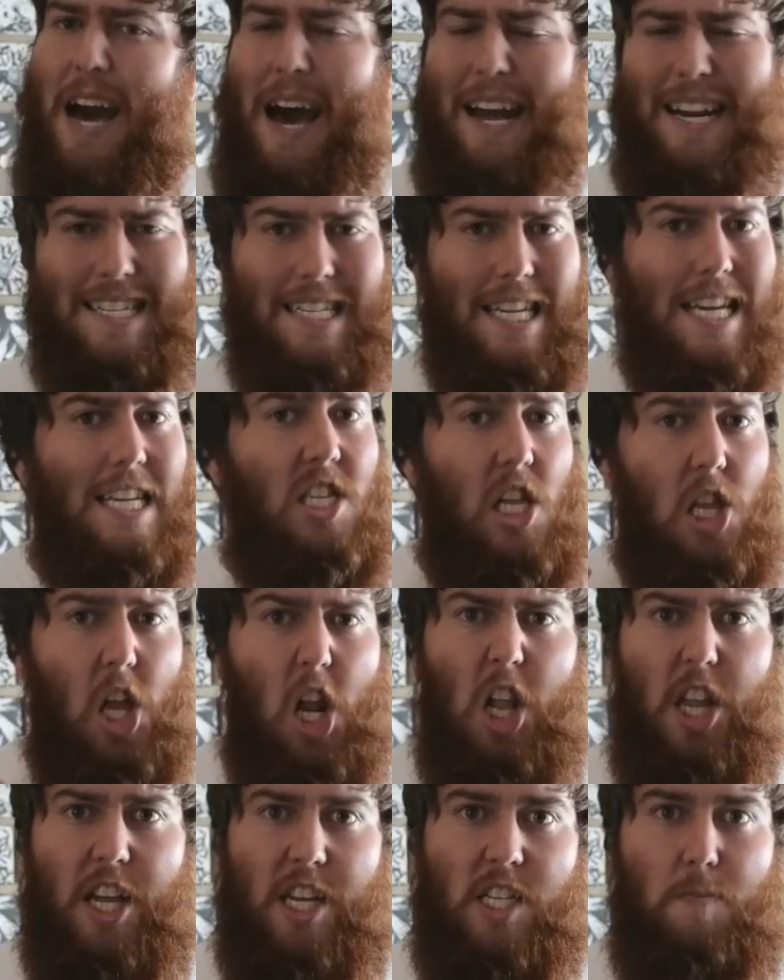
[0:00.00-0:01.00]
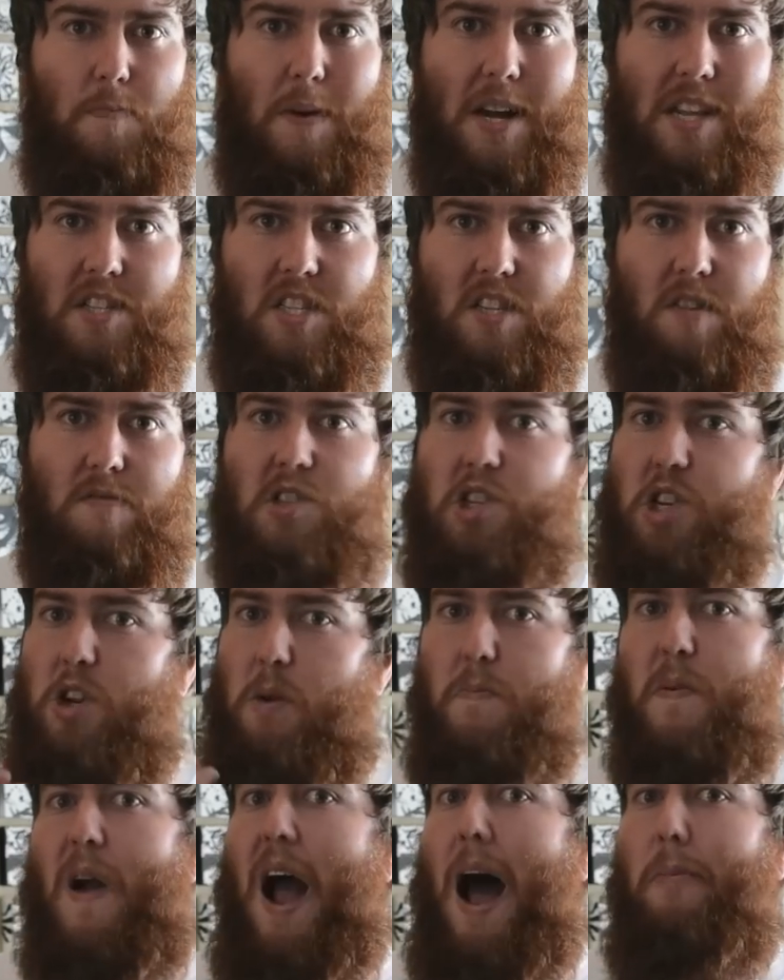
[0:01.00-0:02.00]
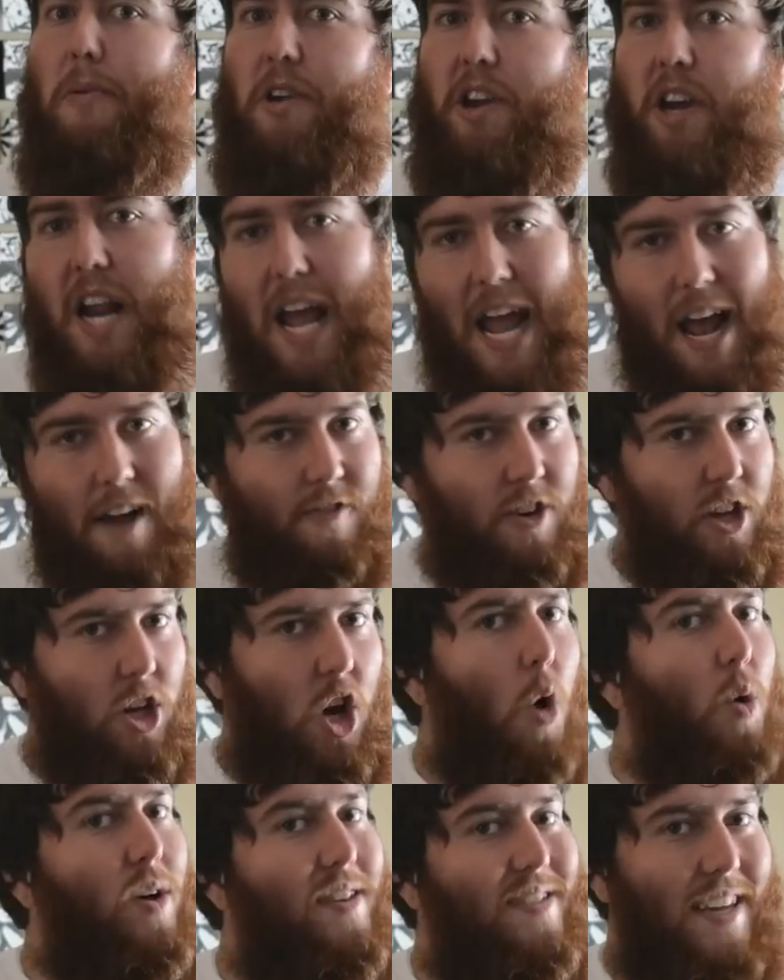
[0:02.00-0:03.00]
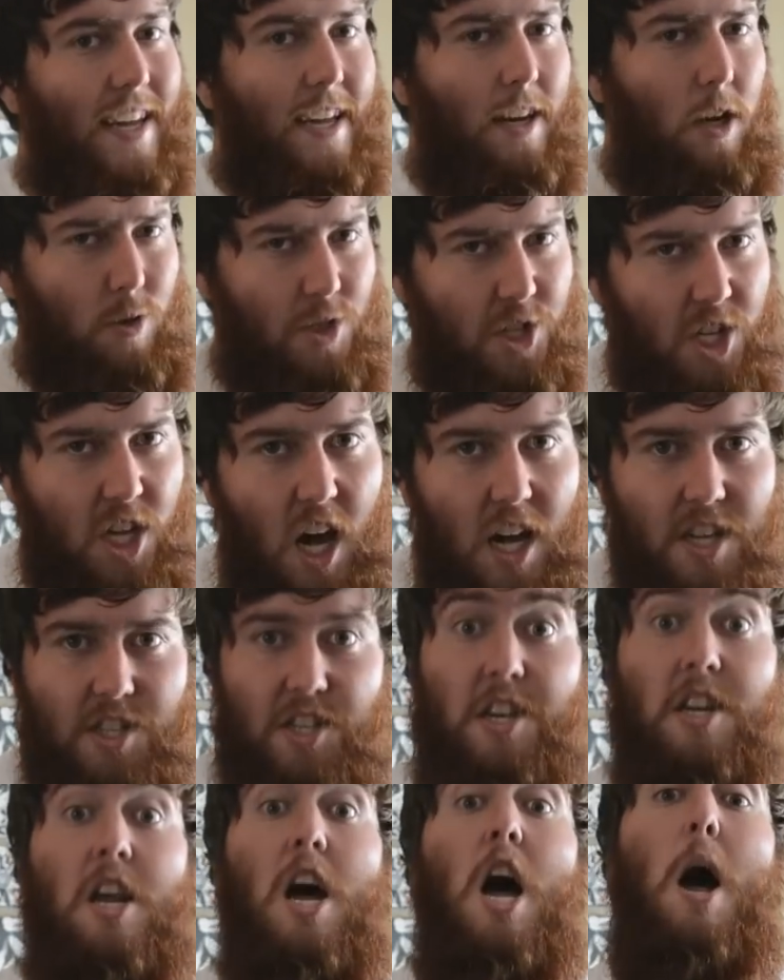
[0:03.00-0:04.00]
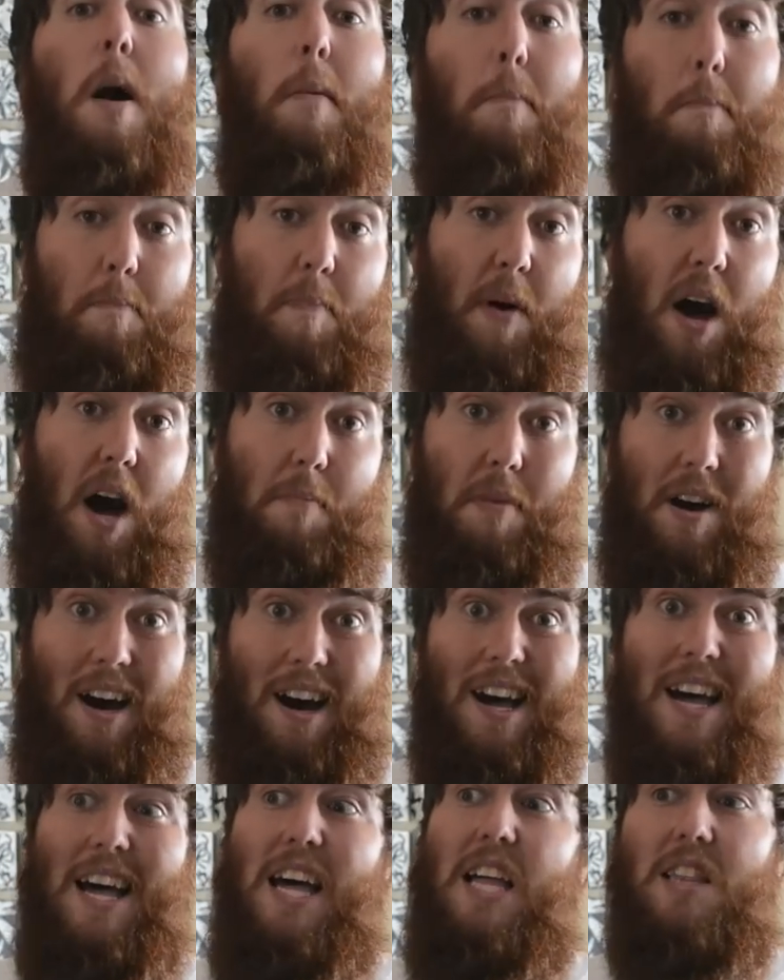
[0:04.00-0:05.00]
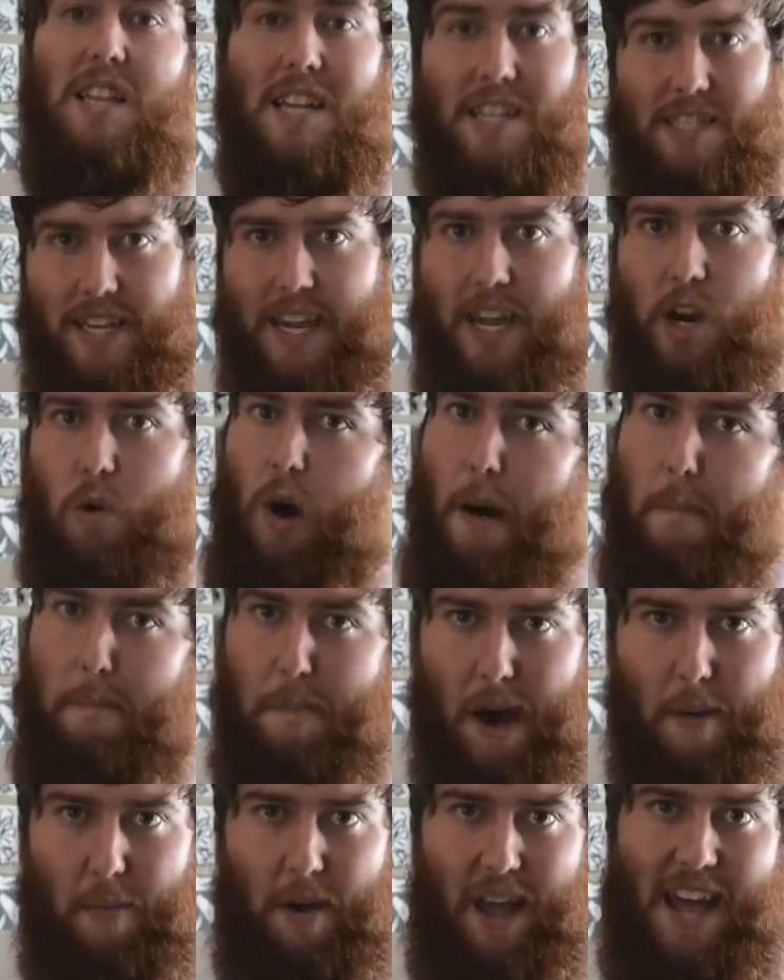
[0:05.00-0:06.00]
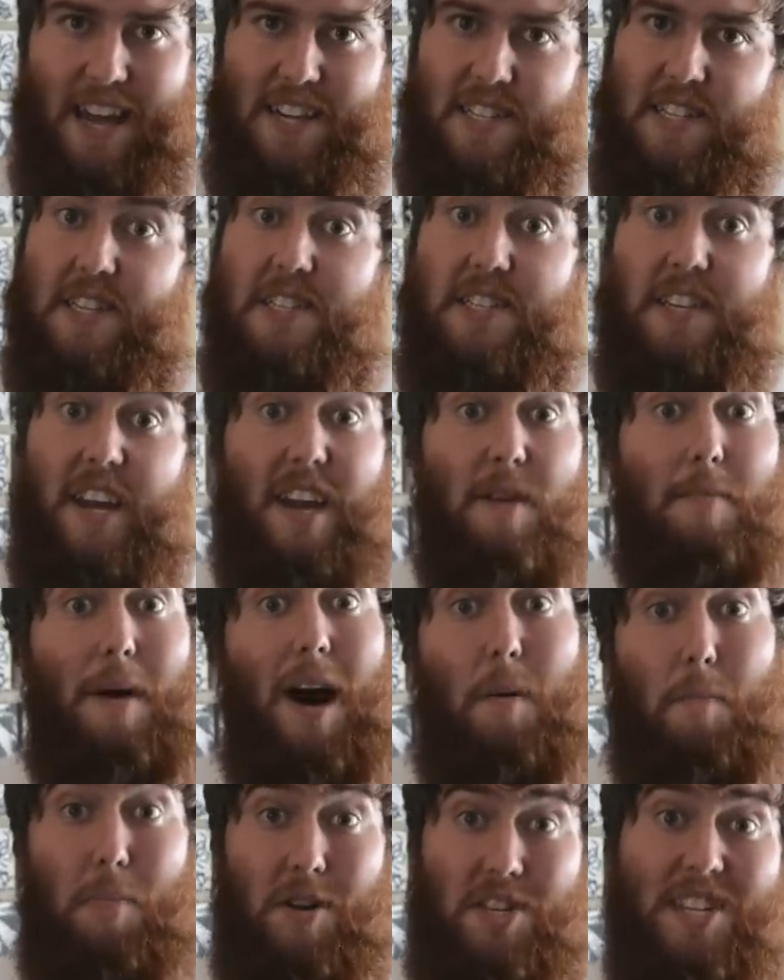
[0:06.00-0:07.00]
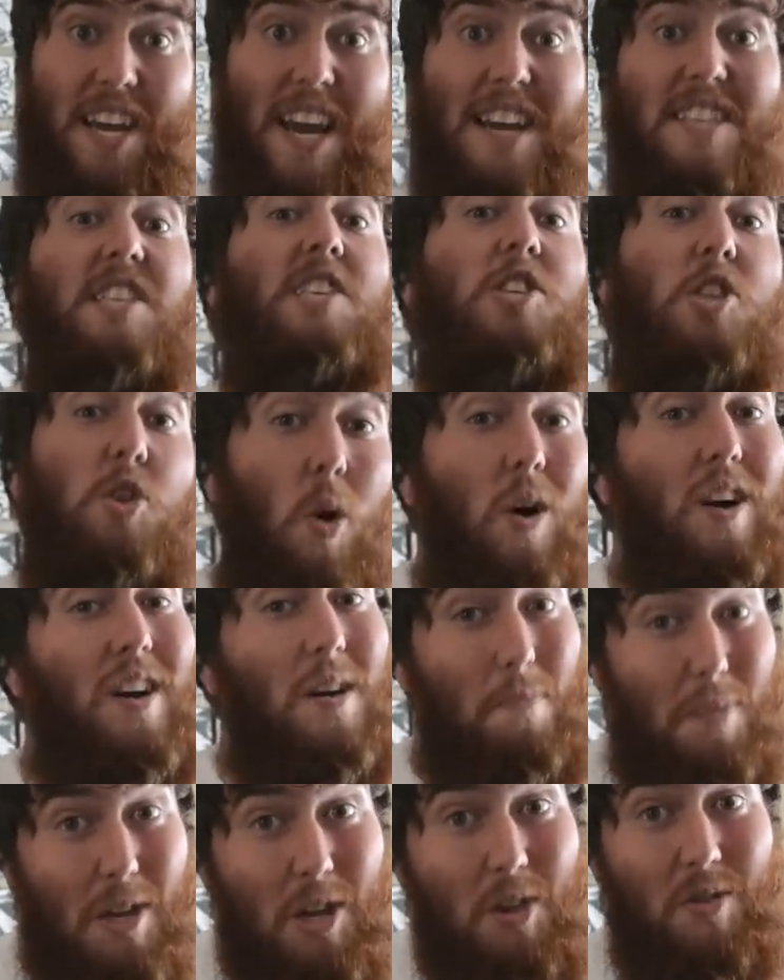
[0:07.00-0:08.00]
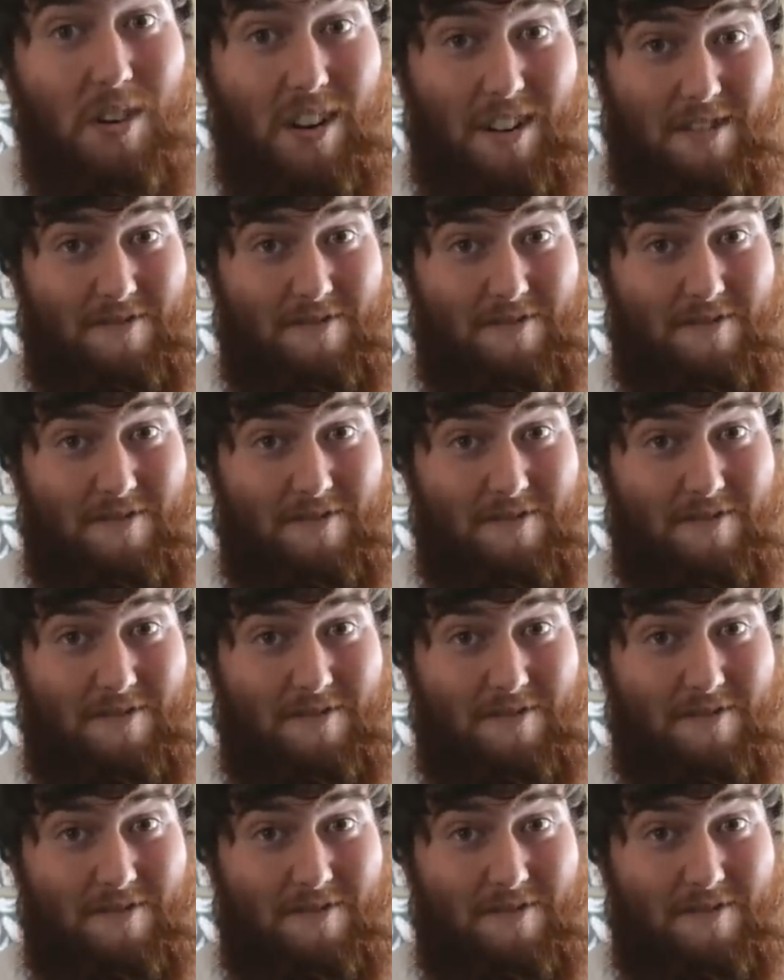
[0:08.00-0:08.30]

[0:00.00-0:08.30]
honest, he's a little expensive, so you're probably gonna have to go with Tito's cousin, Bubba. Let's hear what Bubba has to say about protecting your computer.